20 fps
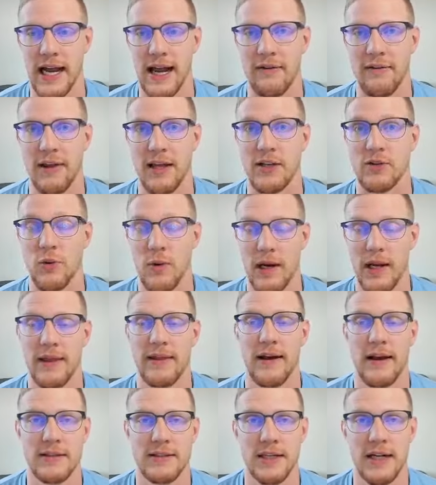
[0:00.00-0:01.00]
have like
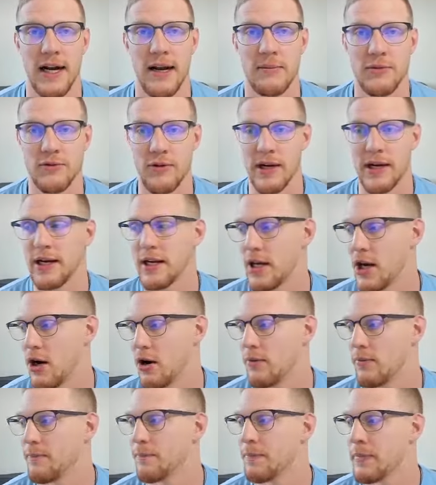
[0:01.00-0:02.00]
20,000 items ready to
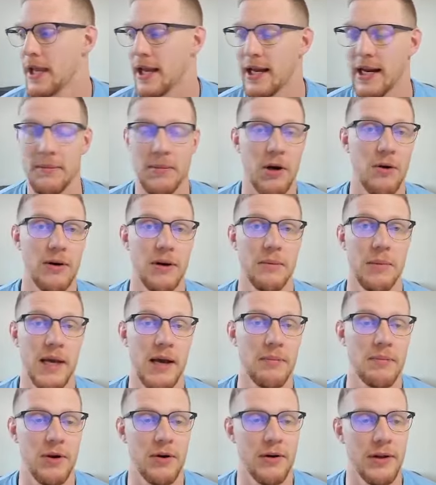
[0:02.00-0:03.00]
go and I'm going to be
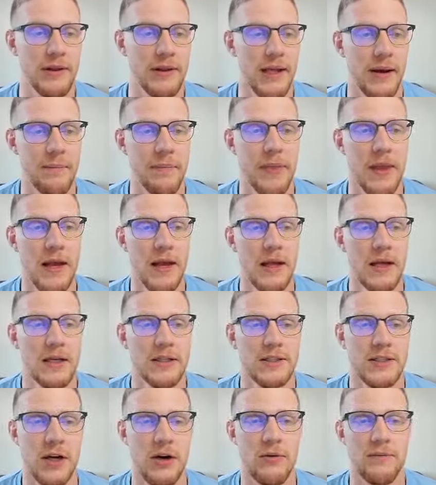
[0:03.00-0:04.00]
uploading them.
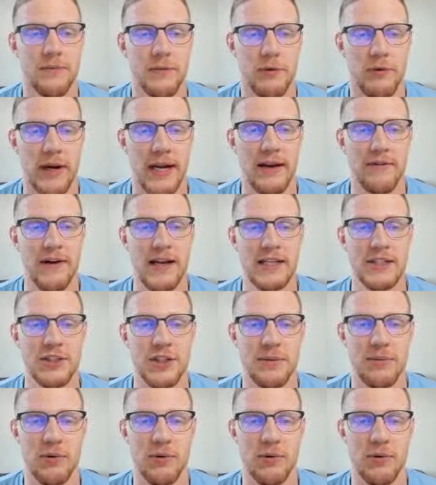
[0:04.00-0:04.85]
So reinvest your